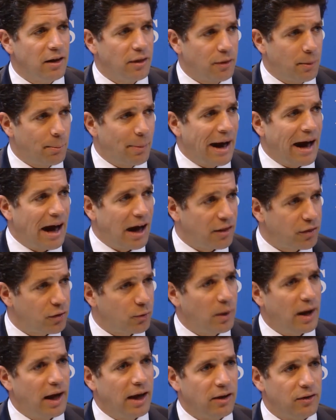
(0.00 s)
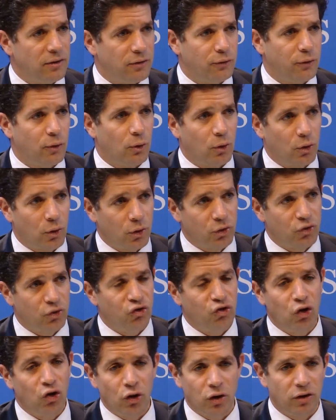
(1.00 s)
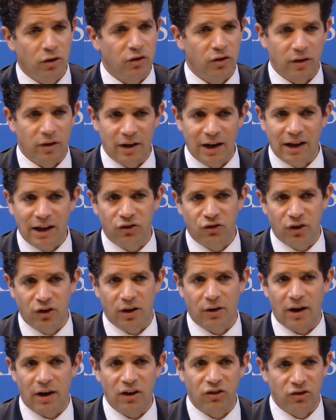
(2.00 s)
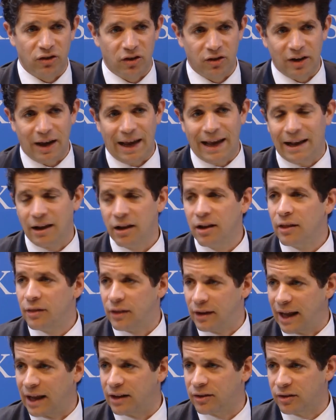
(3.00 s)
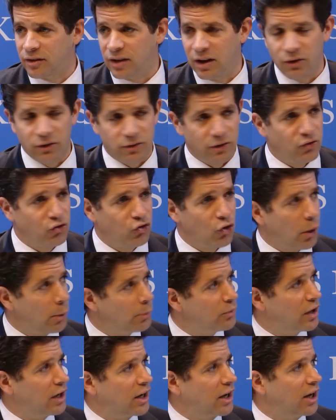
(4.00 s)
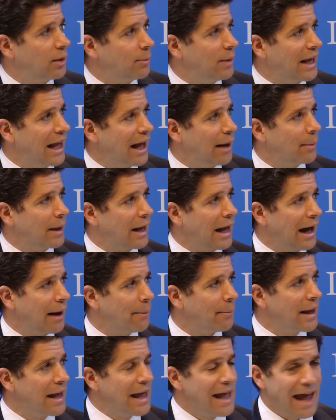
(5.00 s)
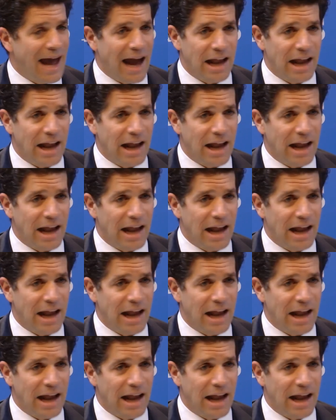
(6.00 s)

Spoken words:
the pathways for students and the next generation to take the next series of jobs that are going to be coming up.